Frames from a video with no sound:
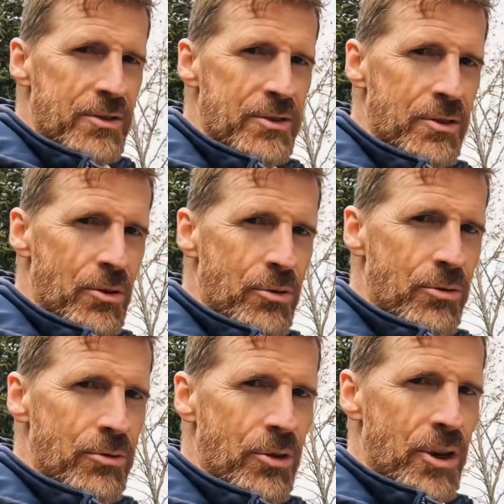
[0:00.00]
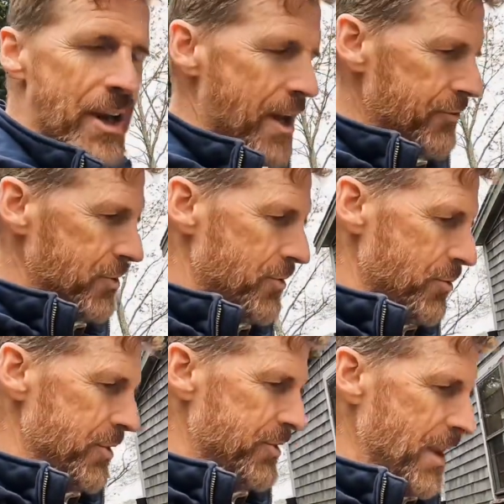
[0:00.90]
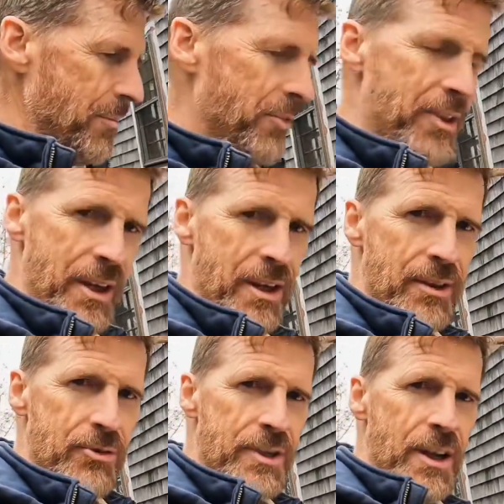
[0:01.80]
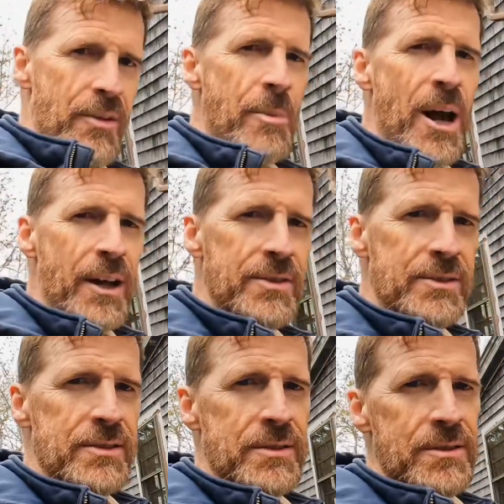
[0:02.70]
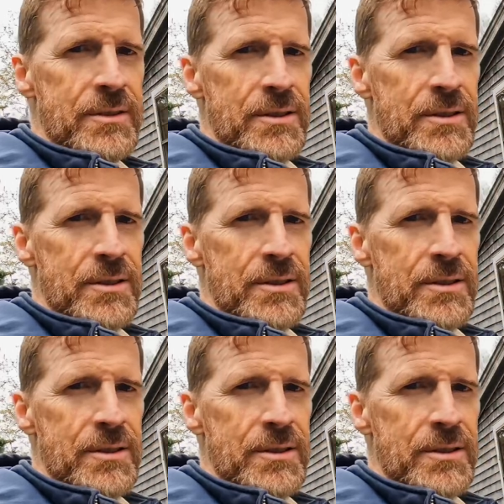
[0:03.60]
So you're going to have to do the same thing you did on the box